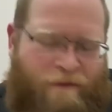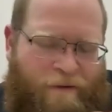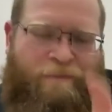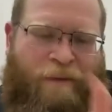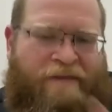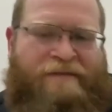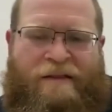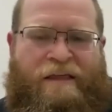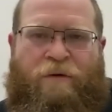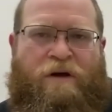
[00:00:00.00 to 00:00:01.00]

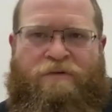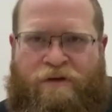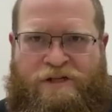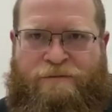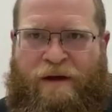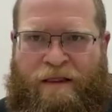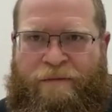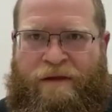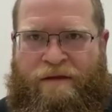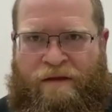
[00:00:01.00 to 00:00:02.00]
Basically, what Kriya Shema
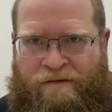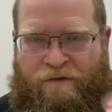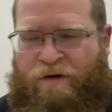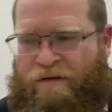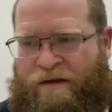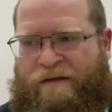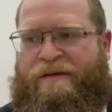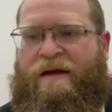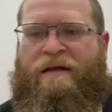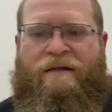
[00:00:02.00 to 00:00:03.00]
Lamita is, according to
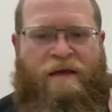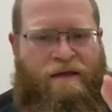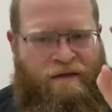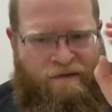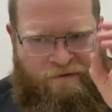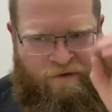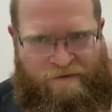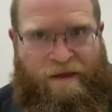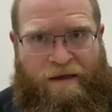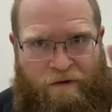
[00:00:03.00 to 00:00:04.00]
Chazal, is
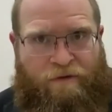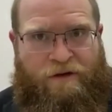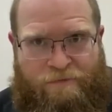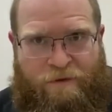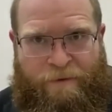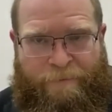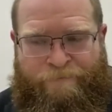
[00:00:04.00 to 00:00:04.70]
just saying Kriya Shema,